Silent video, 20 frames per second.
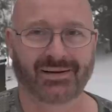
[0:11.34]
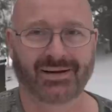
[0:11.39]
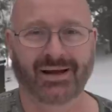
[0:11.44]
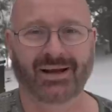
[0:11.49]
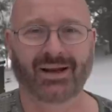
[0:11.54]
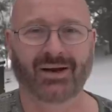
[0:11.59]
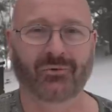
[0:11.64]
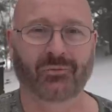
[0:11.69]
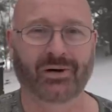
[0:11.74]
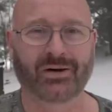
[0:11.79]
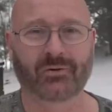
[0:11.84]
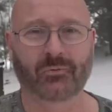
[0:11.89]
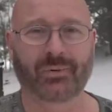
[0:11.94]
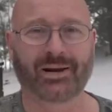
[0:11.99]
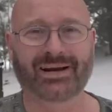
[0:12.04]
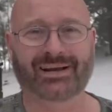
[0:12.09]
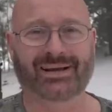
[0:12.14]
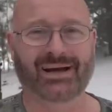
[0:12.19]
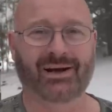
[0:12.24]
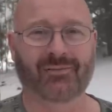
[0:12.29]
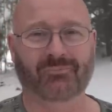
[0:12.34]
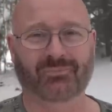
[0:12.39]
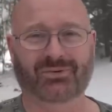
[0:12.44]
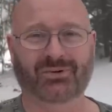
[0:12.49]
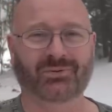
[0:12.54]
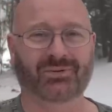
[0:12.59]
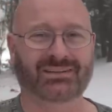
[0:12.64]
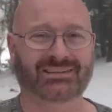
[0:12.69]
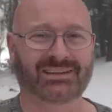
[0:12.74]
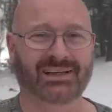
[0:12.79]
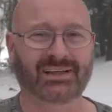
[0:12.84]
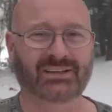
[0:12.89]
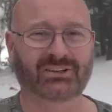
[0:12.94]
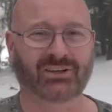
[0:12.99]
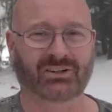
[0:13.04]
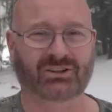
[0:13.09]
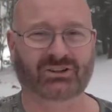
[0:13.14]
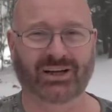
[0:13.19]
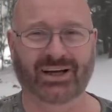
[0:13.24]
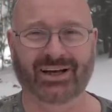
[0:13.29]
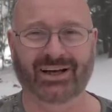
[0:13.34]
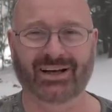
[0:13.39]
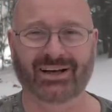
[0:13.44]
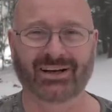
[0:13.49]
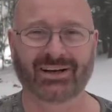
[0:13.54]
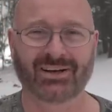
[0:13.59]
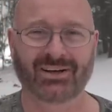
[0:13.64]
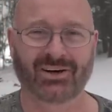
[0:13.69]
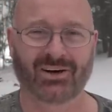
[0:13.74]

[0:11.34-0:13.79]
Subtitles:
Hello and welcome to the Slingshot channel